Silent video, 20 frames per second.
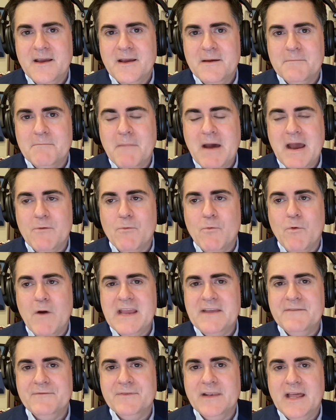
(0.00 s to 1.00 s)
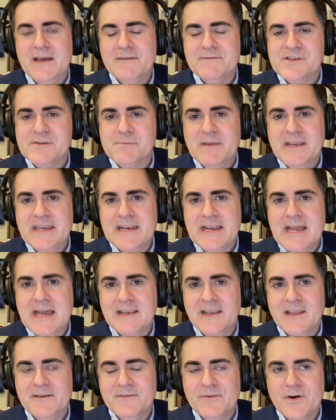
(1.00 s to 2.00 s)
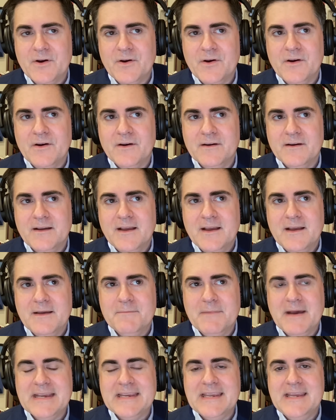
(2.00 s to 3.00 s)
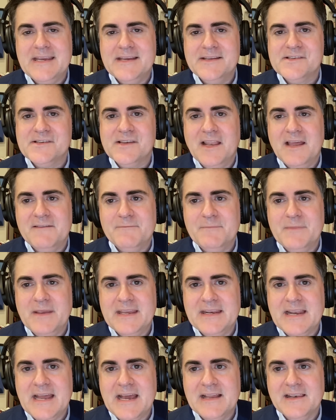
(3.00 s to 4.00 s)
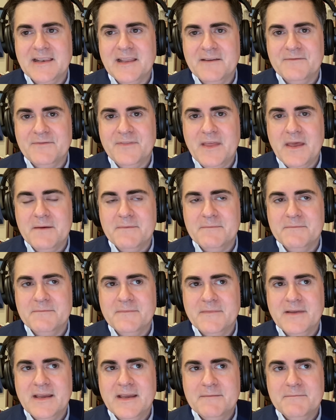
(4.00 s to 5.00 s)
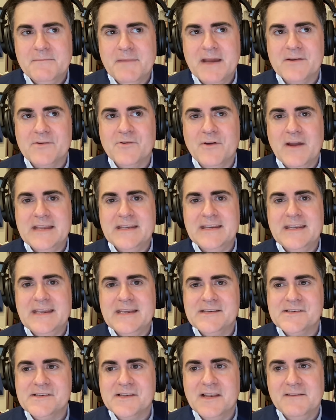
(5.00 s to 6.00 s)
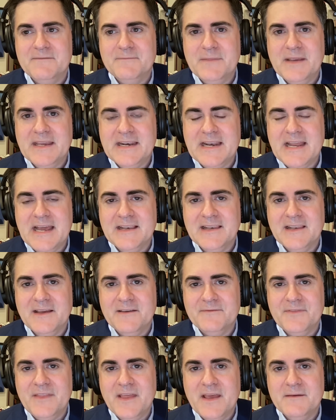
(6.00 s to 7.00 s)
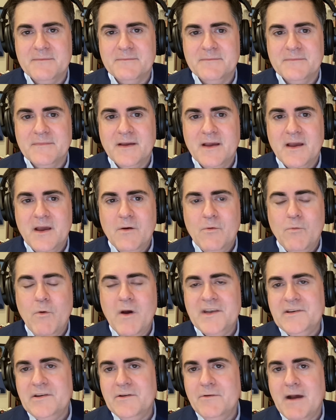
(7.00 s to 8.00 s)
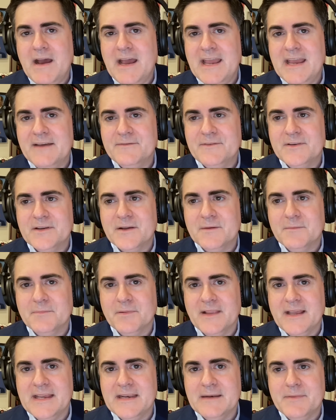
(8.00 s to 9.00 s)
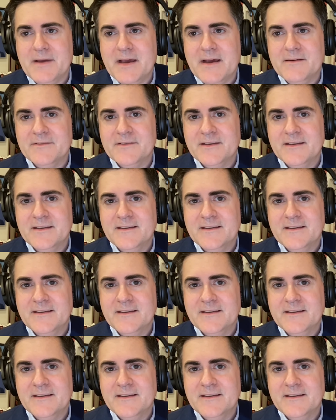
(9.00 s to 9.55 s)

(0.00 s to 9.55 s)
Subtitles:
My wife loves me and I love her. My kids love me and I love them. My grandkids love me and I love them. What do I have to complain about?